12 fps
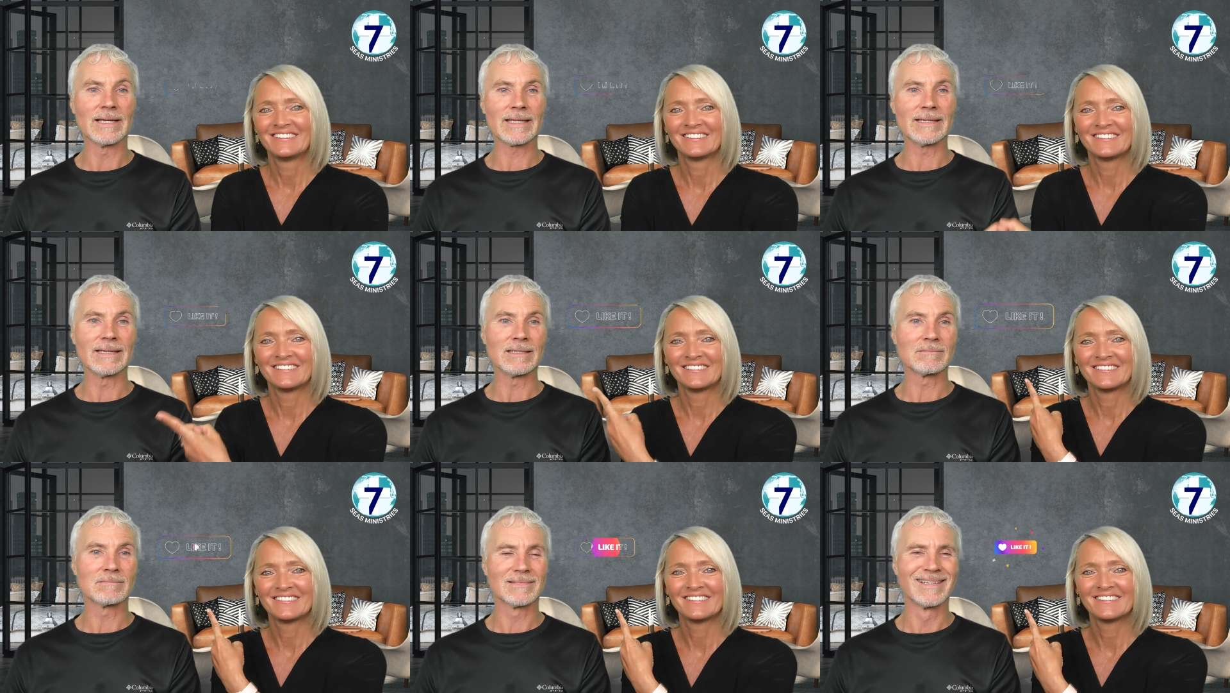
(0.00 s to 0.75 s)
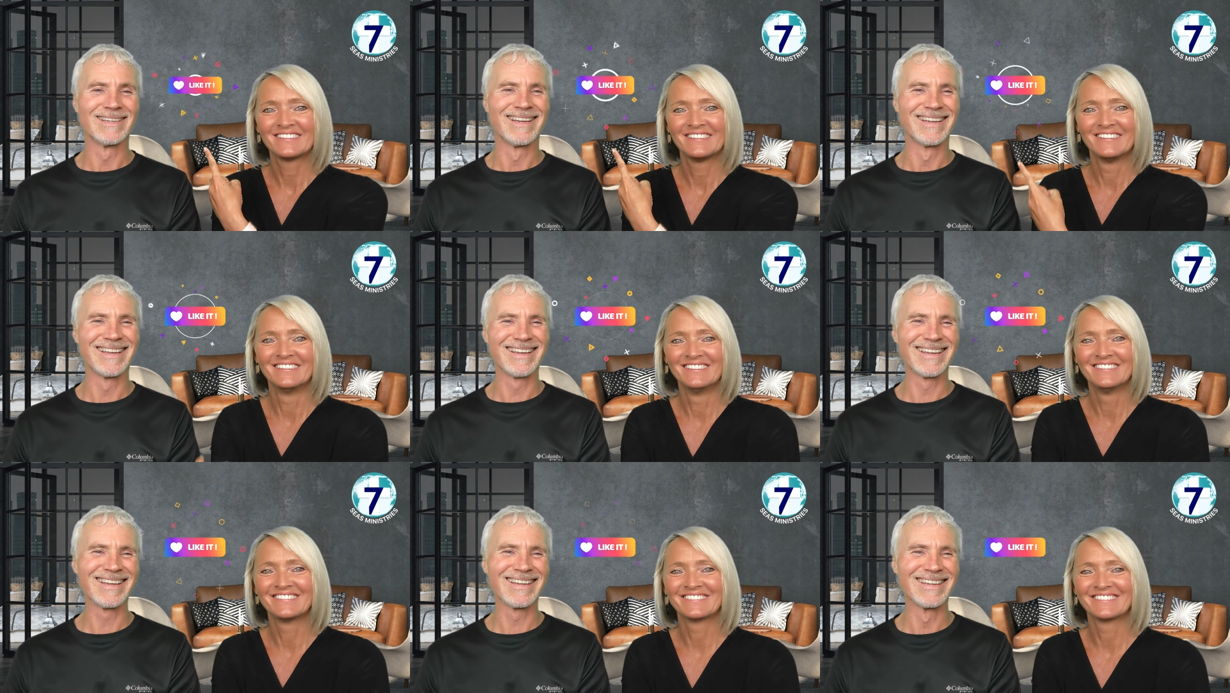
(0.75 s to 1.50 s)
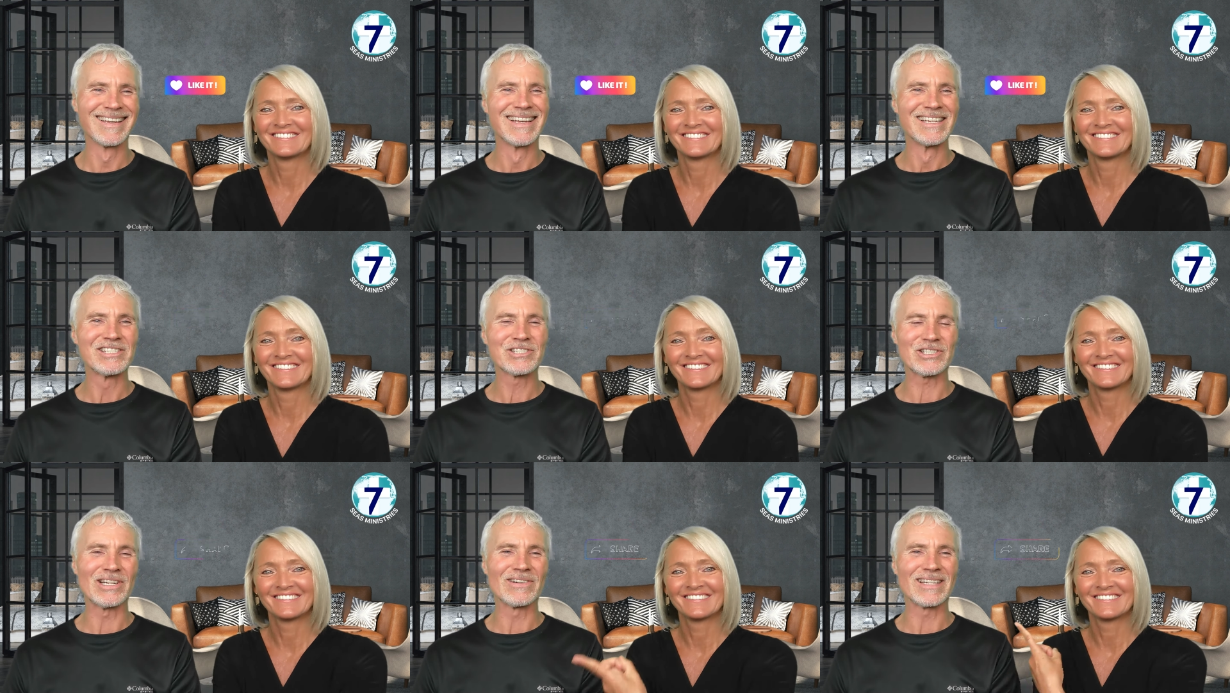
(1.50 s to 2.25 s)
Speaker 1: like it,
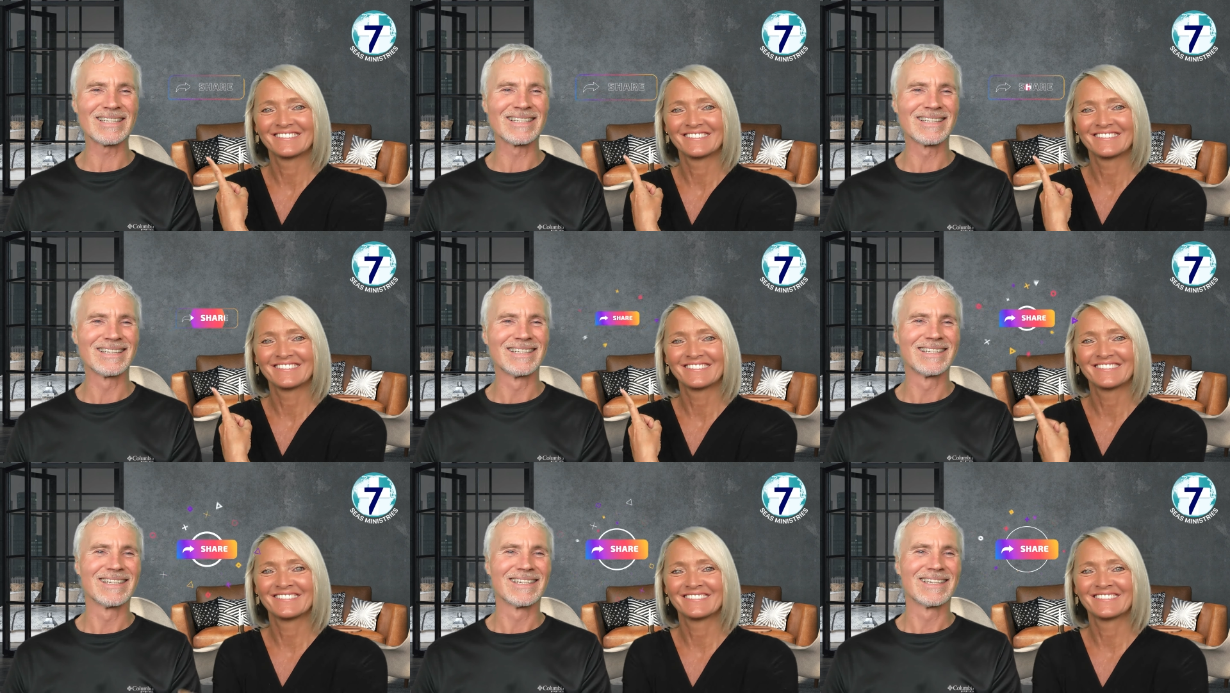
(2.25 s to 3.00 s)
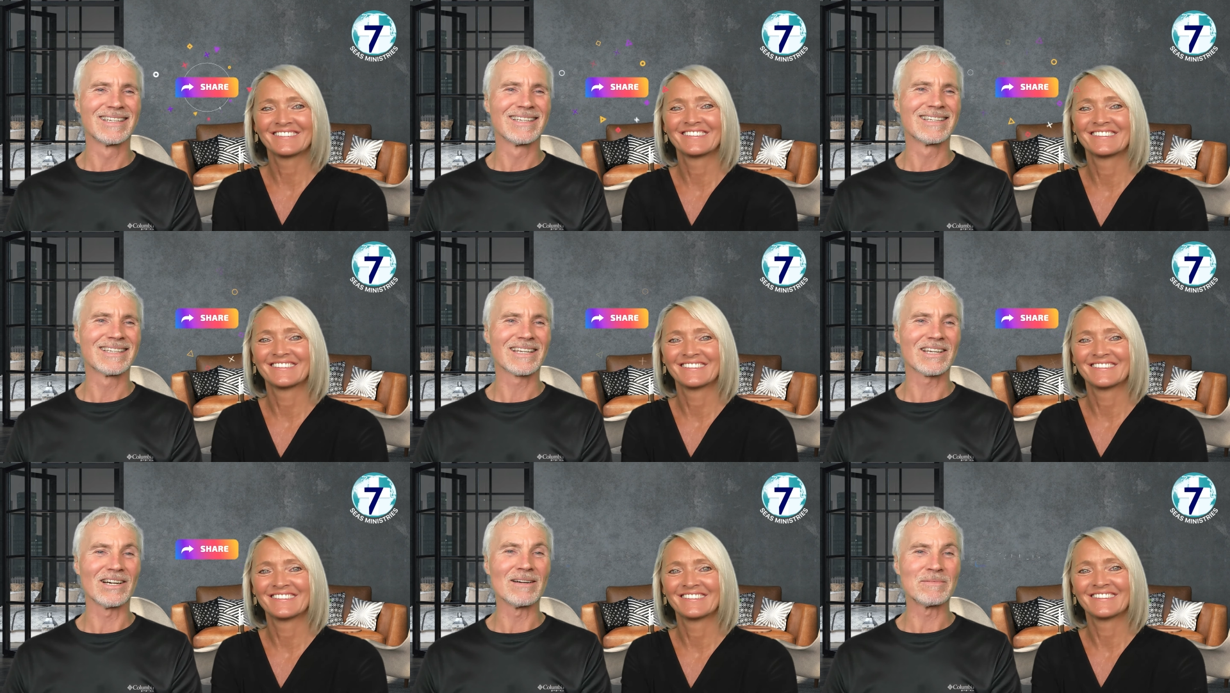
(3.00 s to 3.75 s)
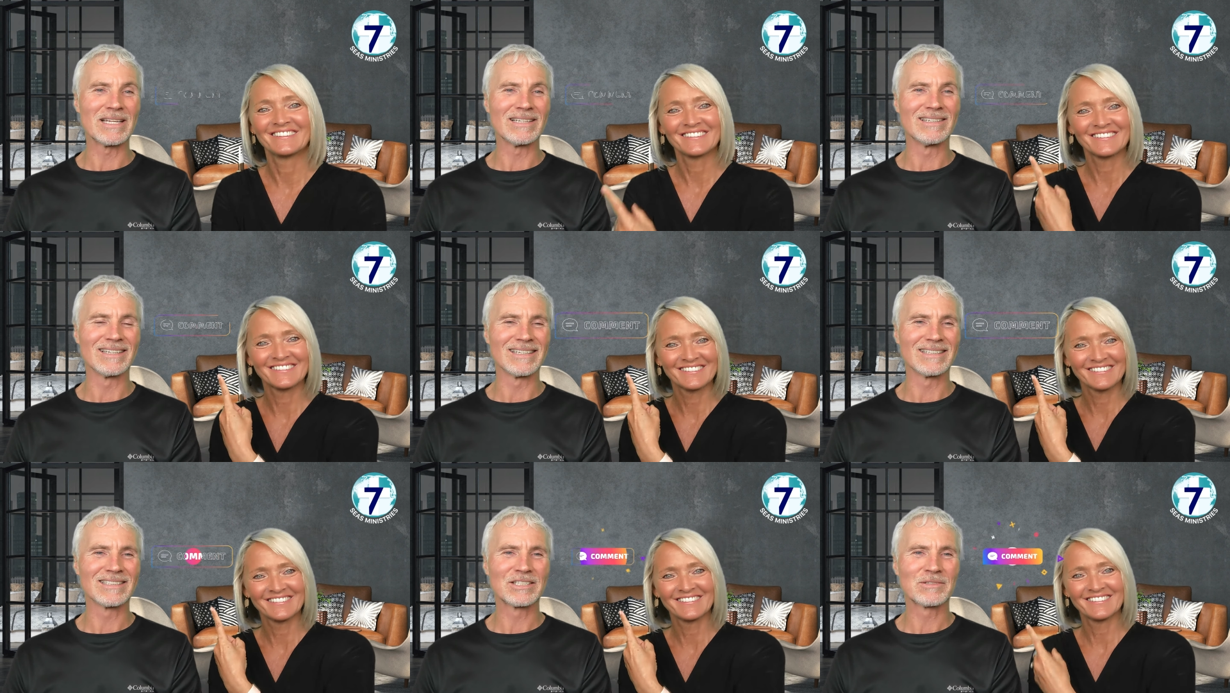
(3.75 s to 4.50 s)
share it, comment
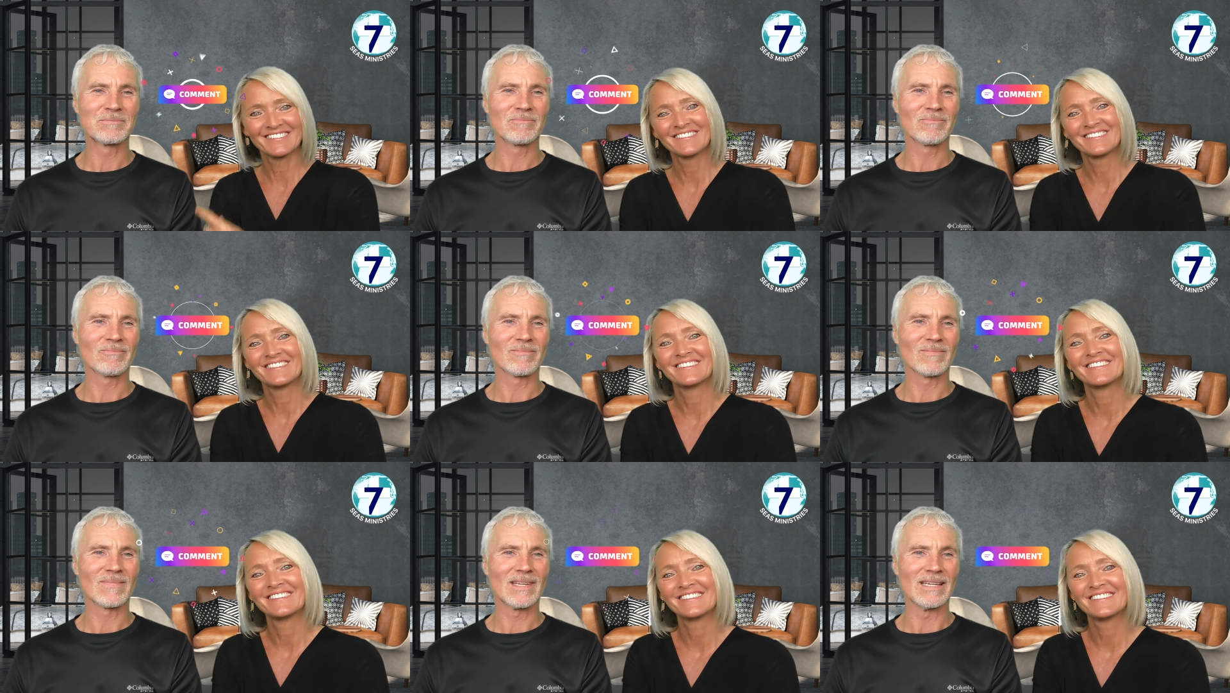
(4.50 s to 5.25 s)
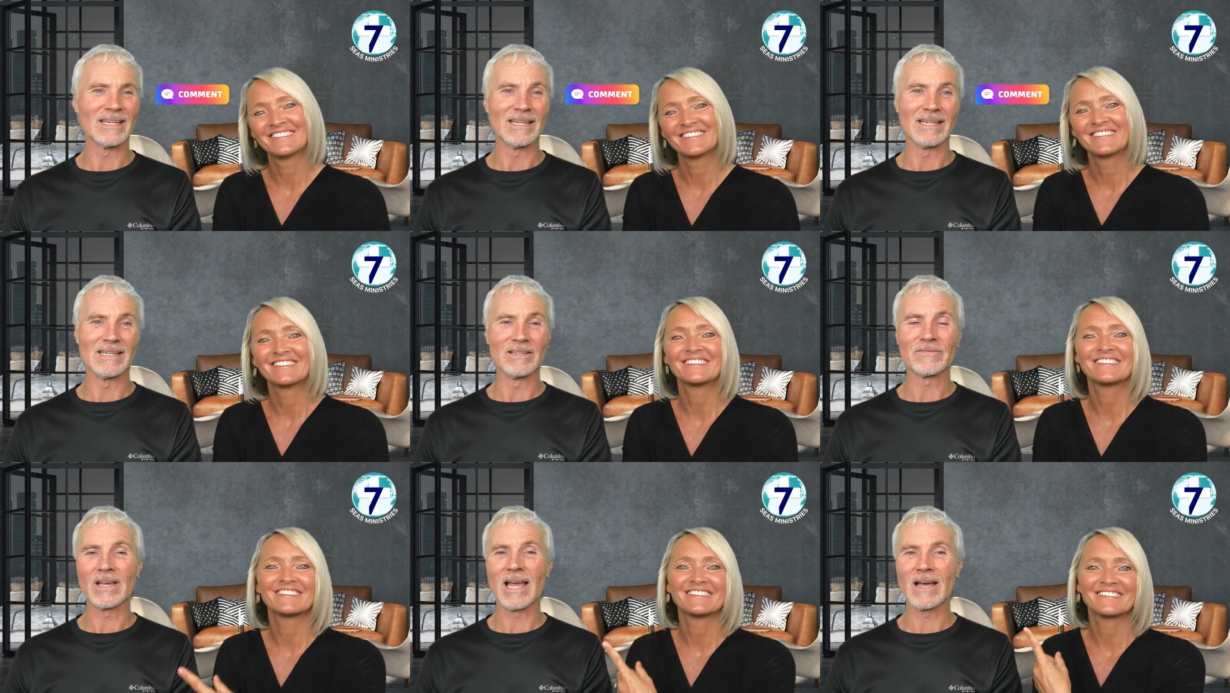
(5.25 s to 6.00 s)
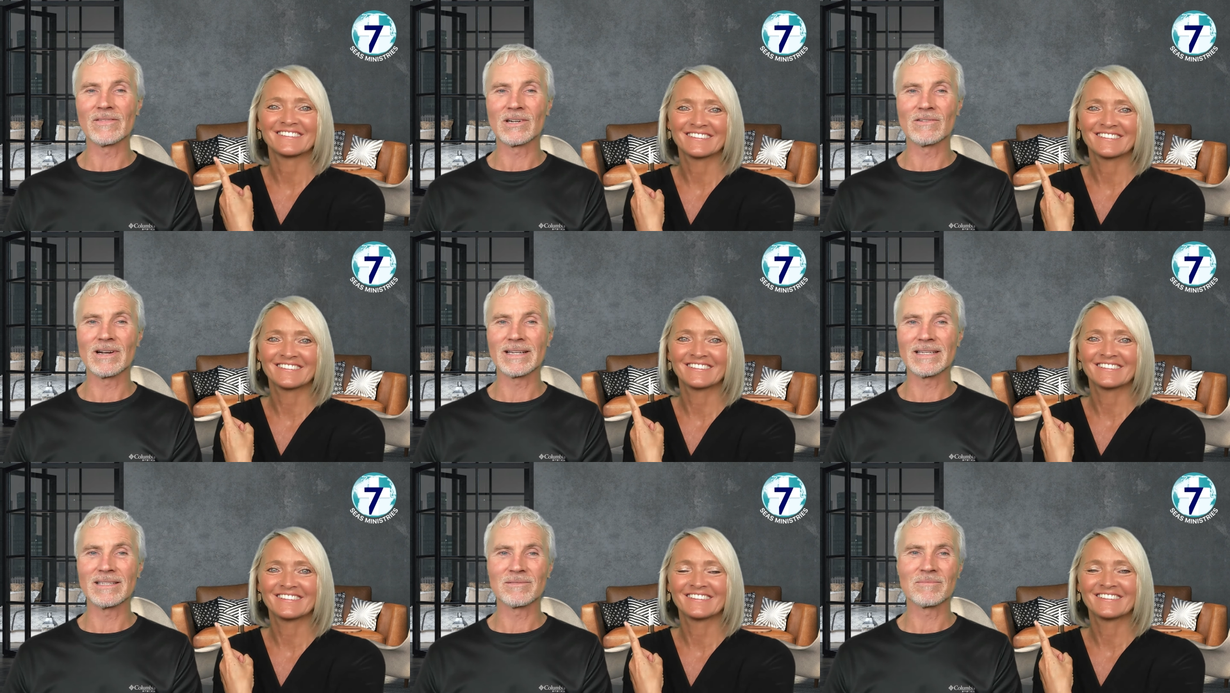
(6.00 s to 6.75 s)
on it, and if you haven't
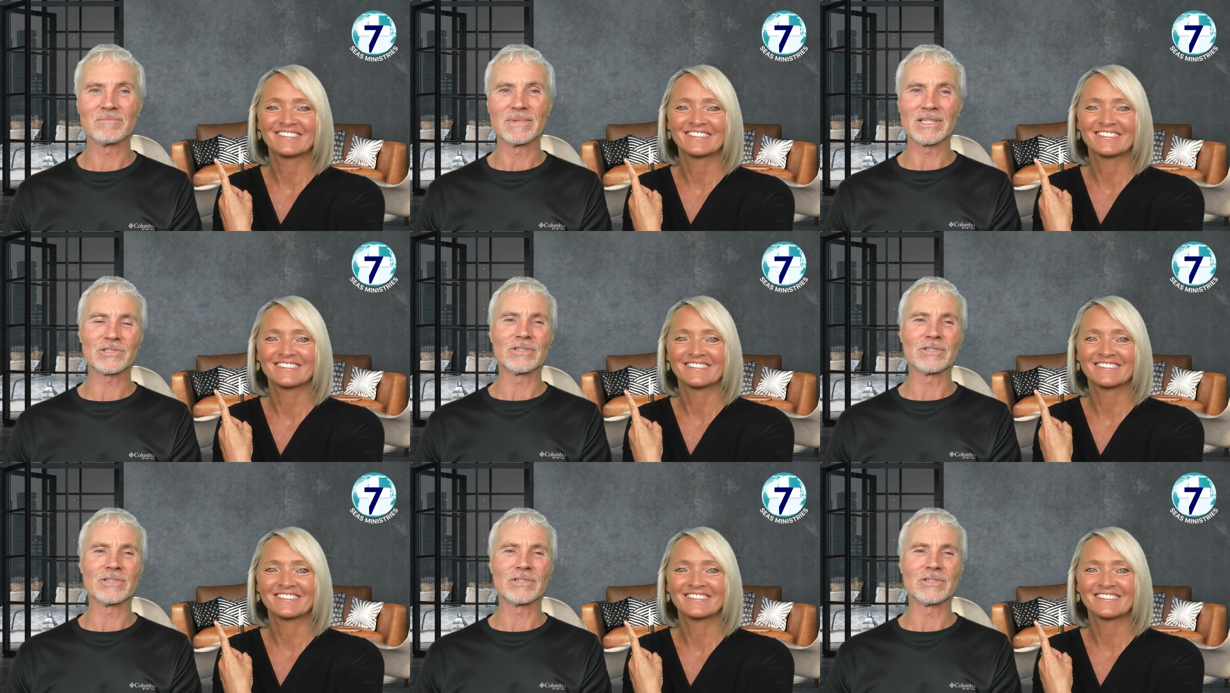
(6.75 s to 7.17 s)
already, make